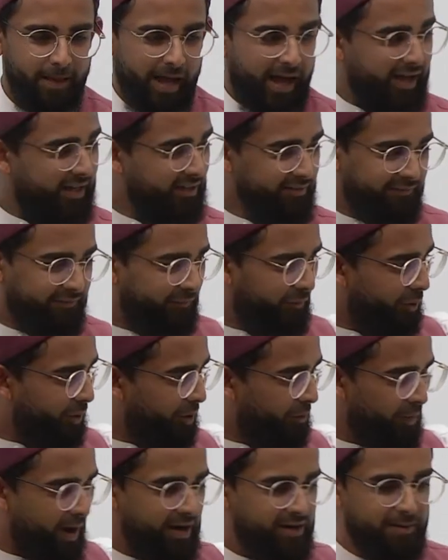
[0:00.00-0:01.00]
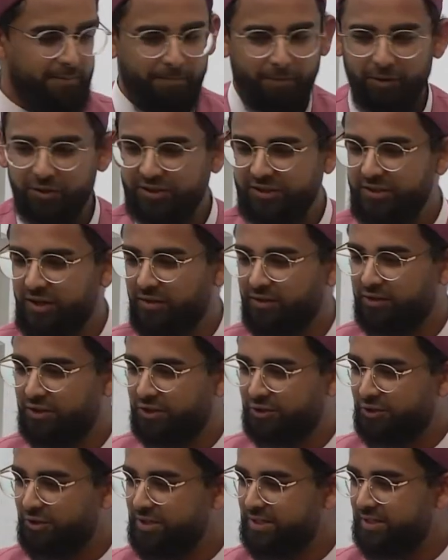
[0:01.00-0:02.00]
I can fool a random person on the
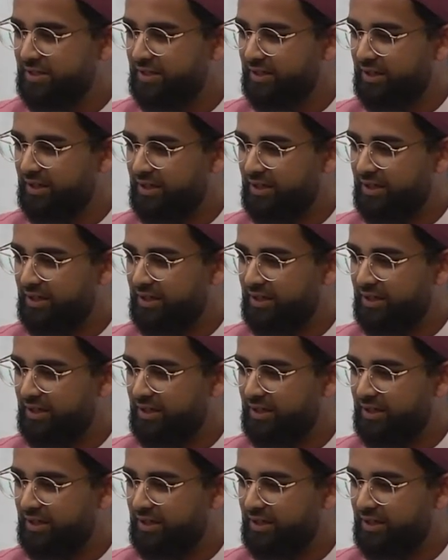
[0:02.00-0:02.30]
street.